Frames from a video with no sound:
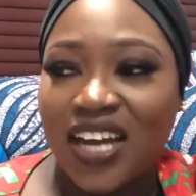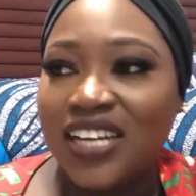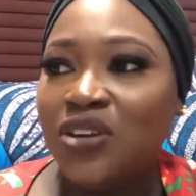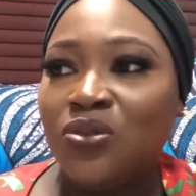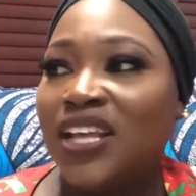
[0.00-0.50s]

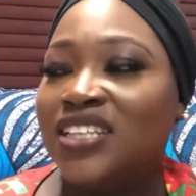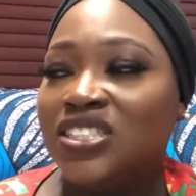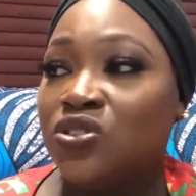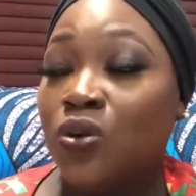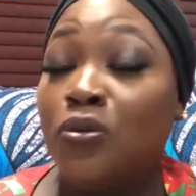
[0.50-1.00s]
And I know
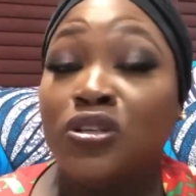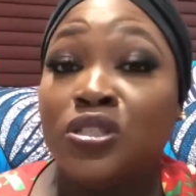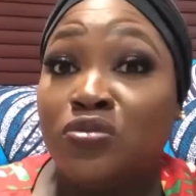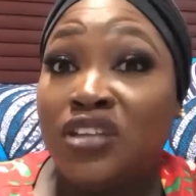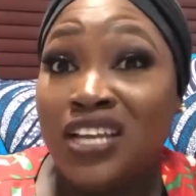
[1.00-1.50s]
that it's not
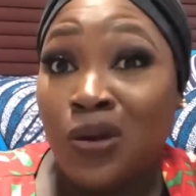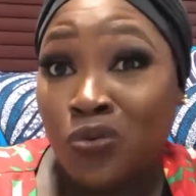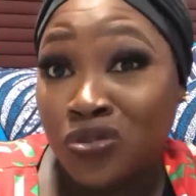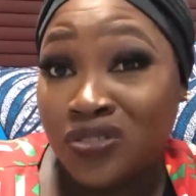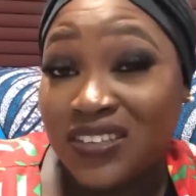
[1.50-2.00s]
possible that
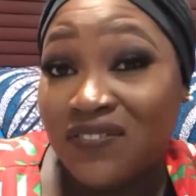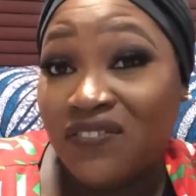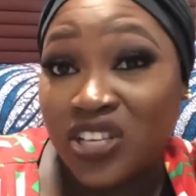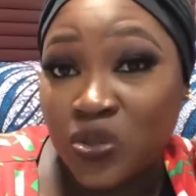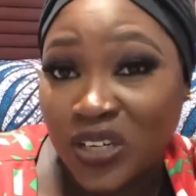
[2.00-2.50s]
I wouldn't
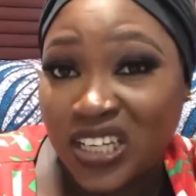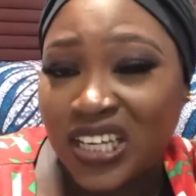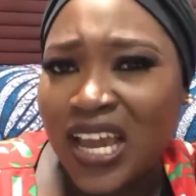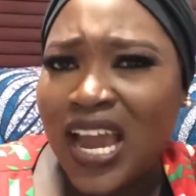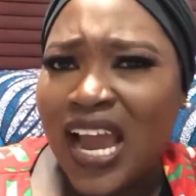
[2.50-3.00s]

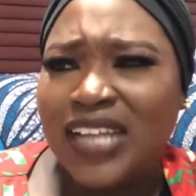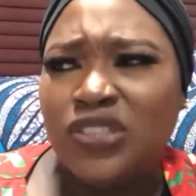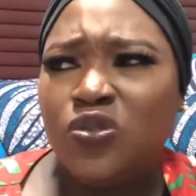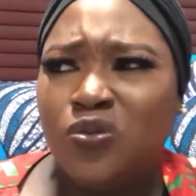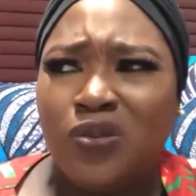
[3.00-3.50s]
eventually.
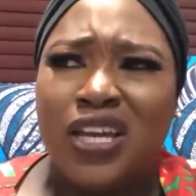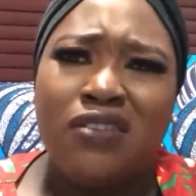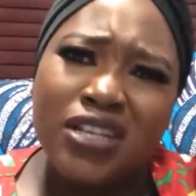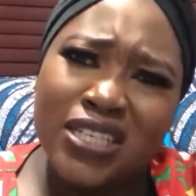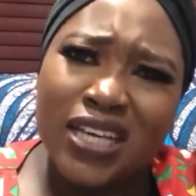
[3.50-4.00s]
And to
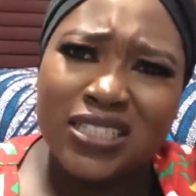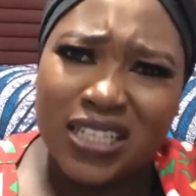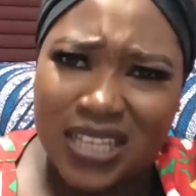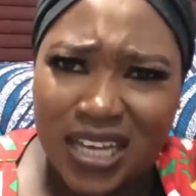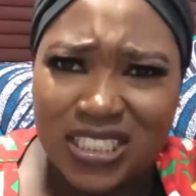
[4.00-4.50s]
a great
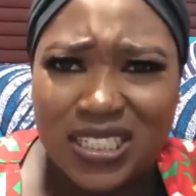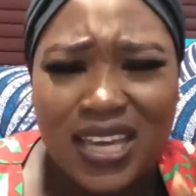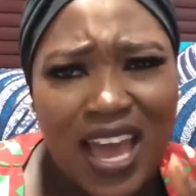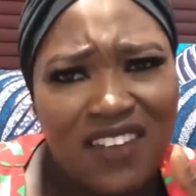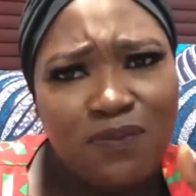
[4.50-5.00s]
extent, I
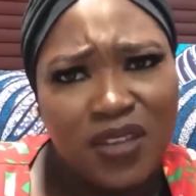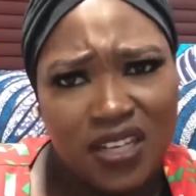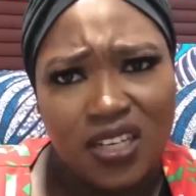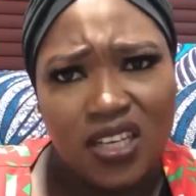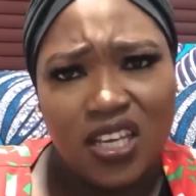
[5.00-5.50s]
actually have
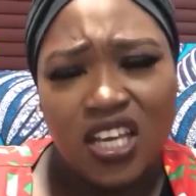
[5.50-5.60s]
been.